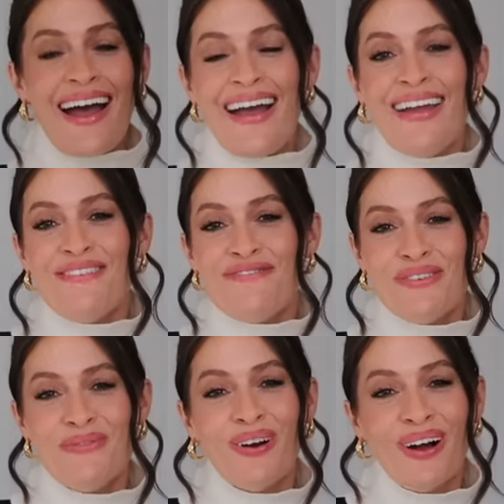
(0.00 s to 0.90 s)
Hey
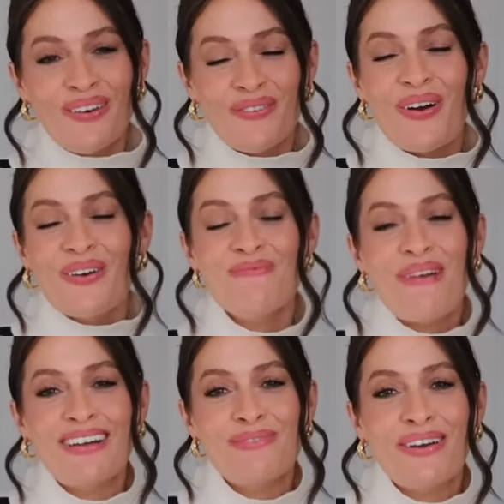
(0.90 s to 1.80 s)
everyone, welcome
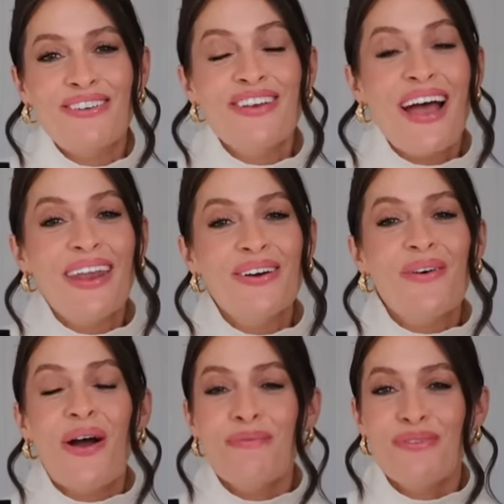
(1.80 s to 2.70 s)
back to my
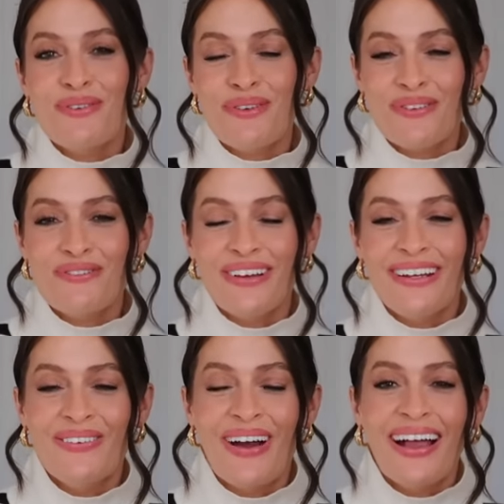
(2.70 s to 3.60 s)
channel. I hope you're doing
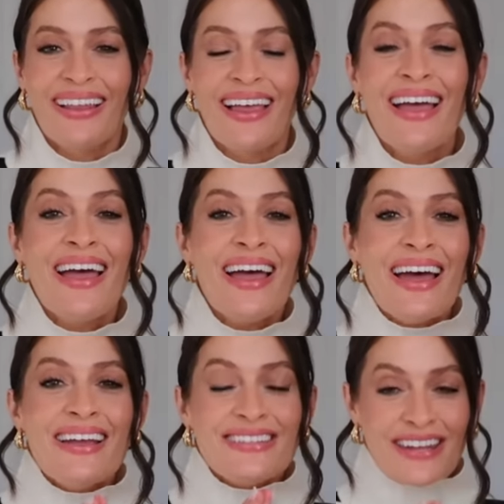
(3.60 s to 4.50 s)
really well.
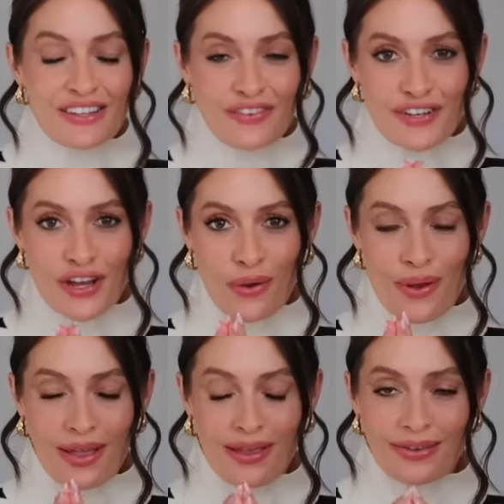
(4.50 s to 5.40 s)
Today's
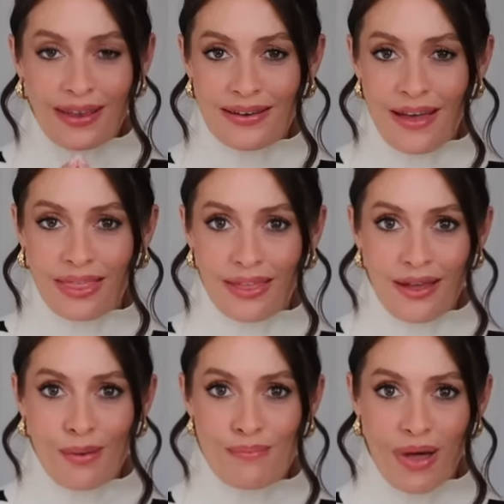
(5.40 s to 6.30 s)
video is
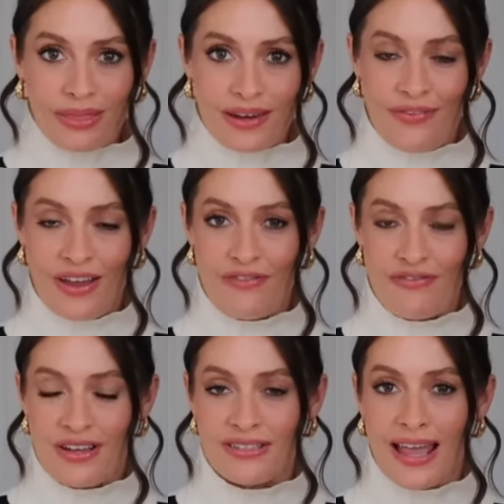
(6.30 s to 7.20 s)
another monthly
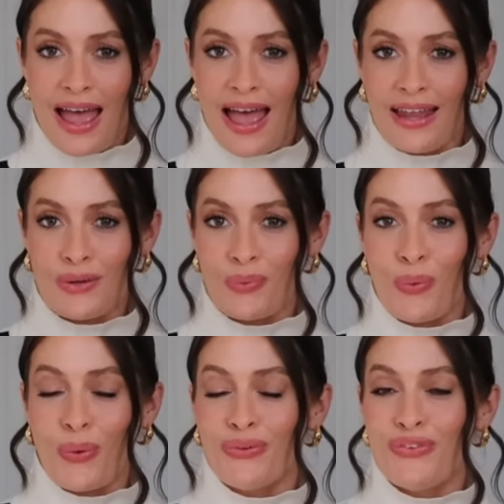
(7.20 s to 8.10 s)
favourites and
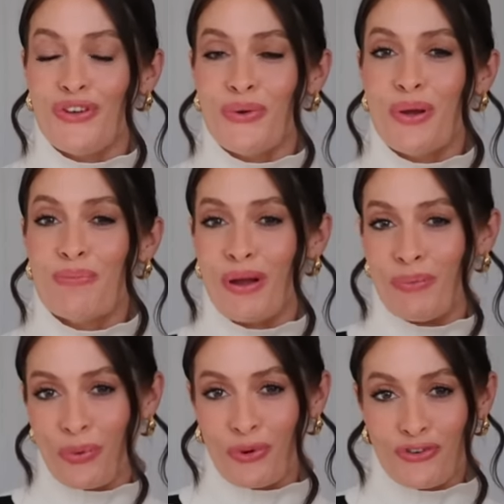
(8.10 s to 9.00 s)
what's new in my
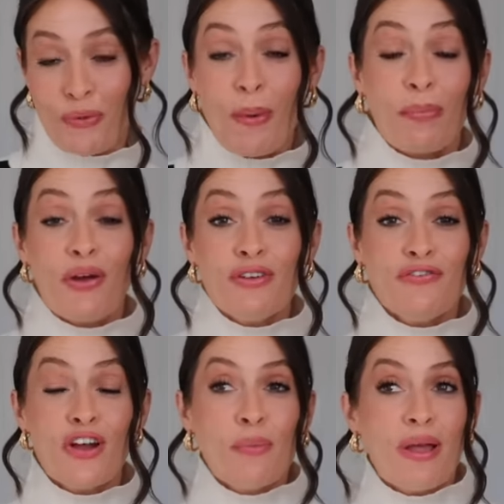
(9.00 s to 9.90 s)
wardrobe. I'm going to
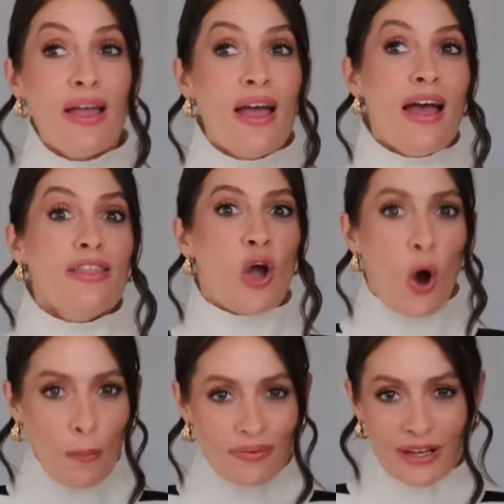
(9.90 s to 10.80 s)
film it the
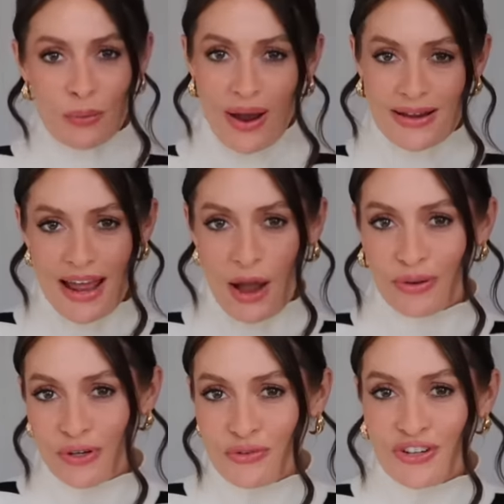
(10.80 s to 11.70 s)
opposite way to how
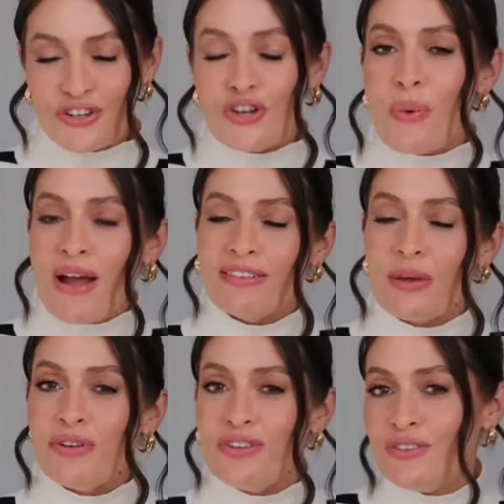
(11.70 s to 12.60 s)
I usually do, whereas
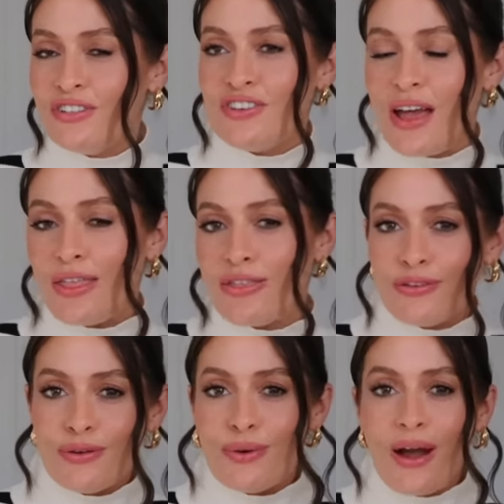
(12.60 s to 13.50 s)
I would usually chat
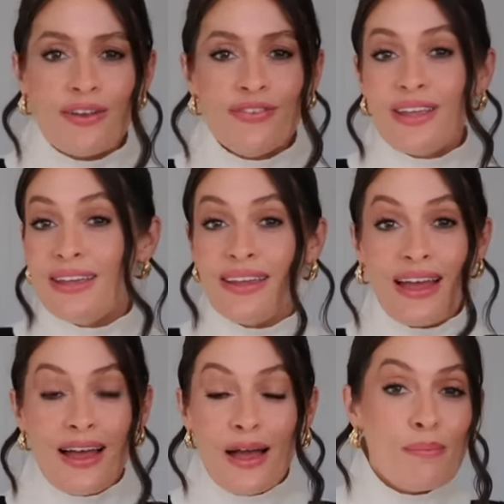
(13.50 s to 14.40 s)
through kind of
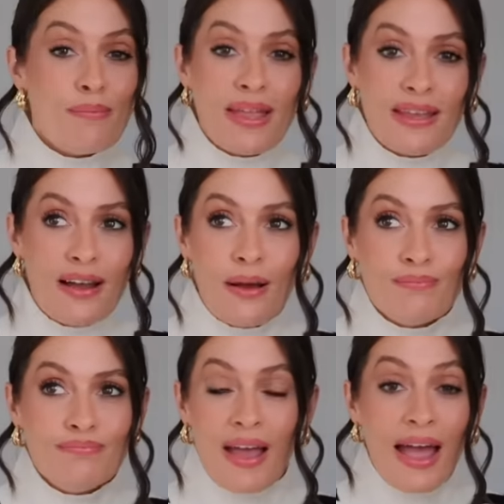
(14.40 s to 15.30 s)
skincare,
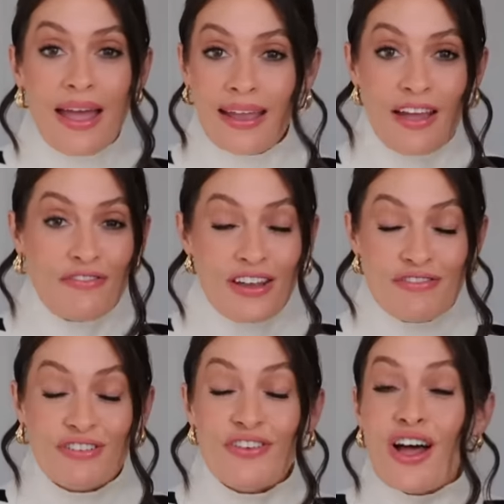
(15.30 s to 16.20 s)
makeup, hair care
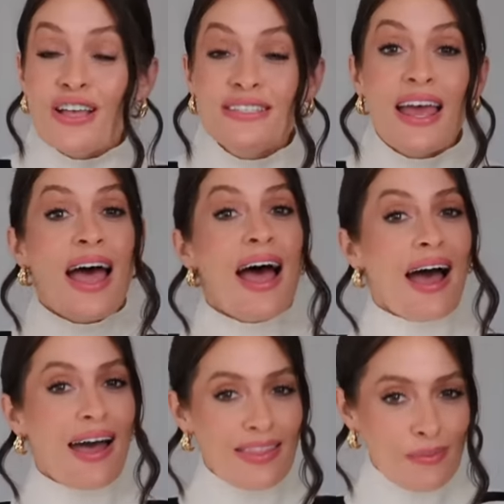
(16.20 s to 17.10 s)
favourites first,
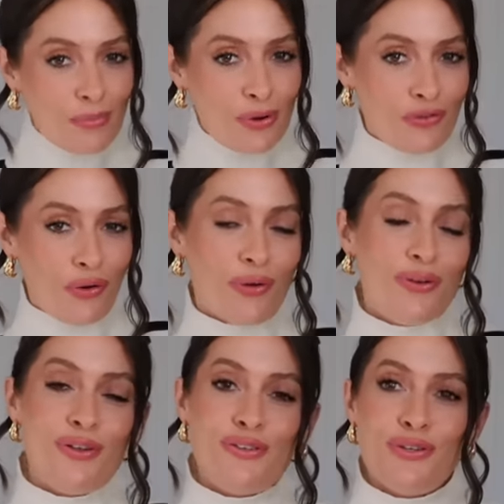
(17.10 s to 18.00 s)
and then move
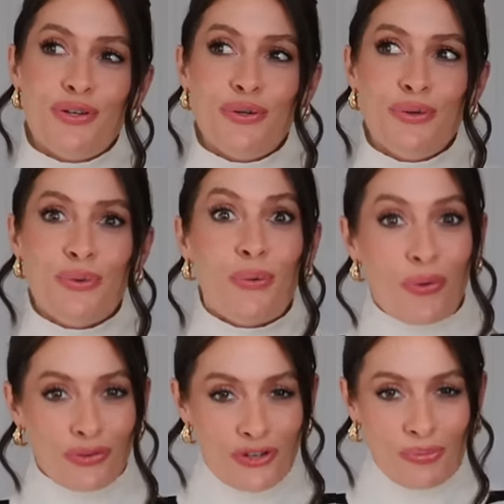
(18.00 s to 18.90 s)
on to
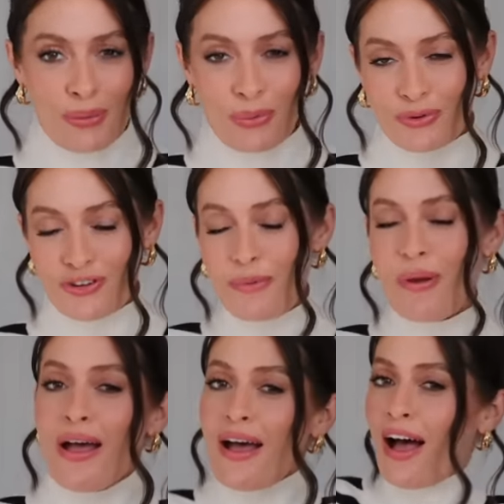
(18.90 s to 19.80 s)
what's new in my
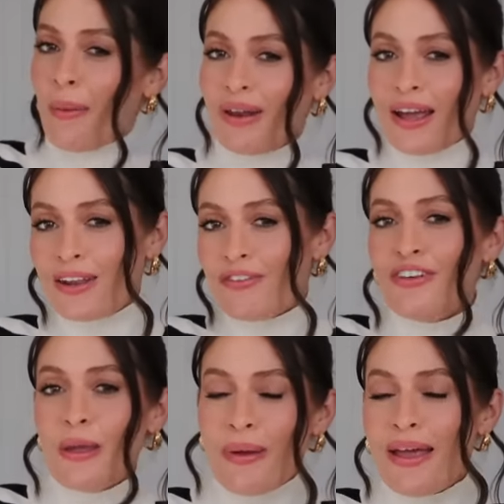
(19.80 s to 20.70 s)
wardrobe. I'm going to kind of
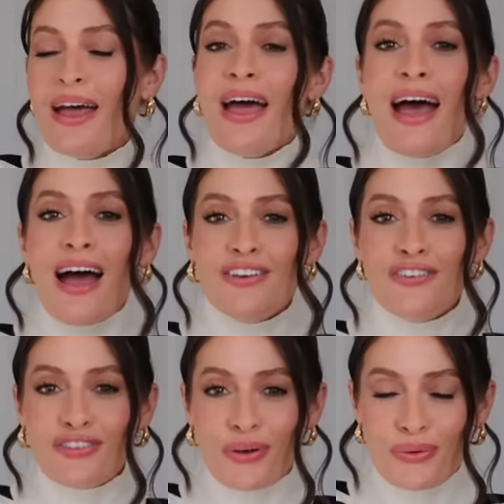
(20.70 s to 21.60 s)
flip it and
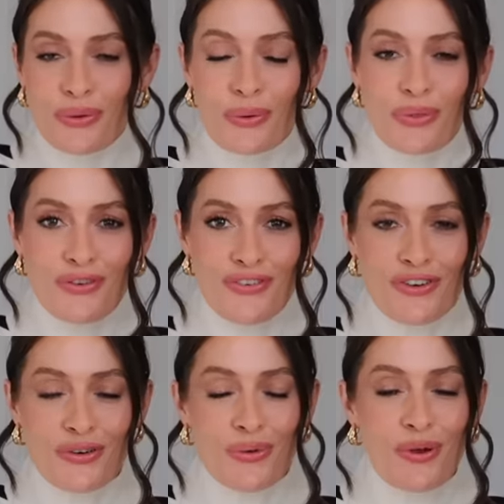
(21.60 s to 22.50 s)
show you the
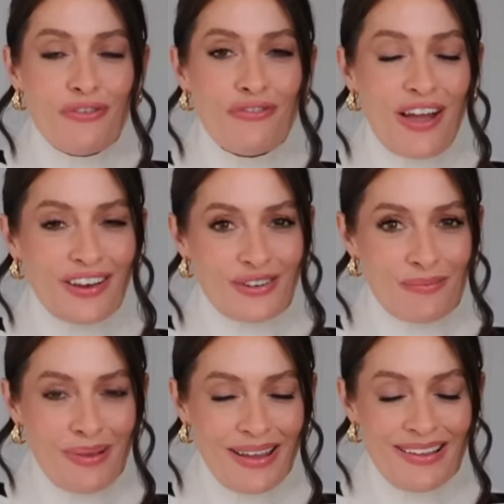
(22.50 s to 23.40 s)
new
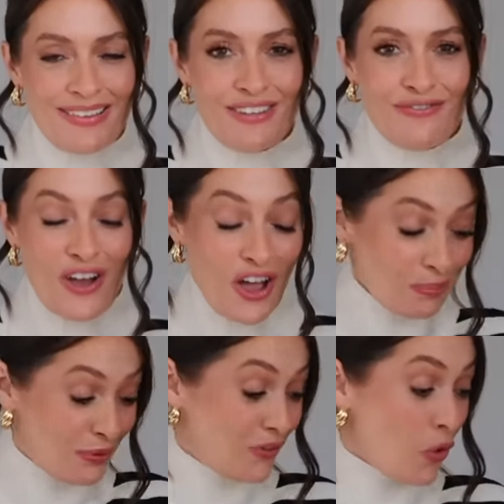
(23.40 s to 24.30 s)
fashion pieces
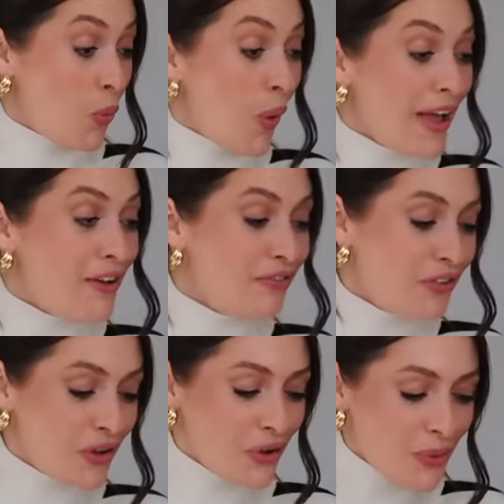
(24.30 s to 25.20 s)
first, because I've got quite a
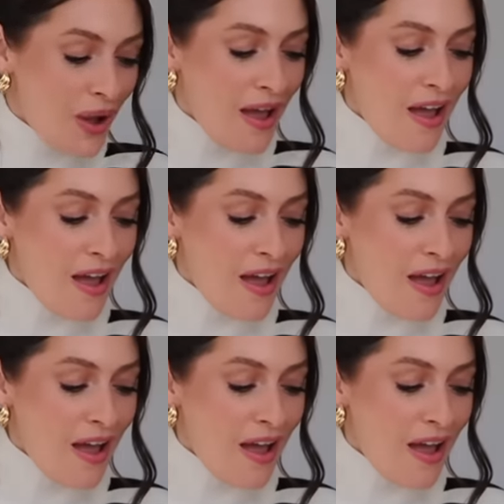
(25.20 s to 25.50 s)
few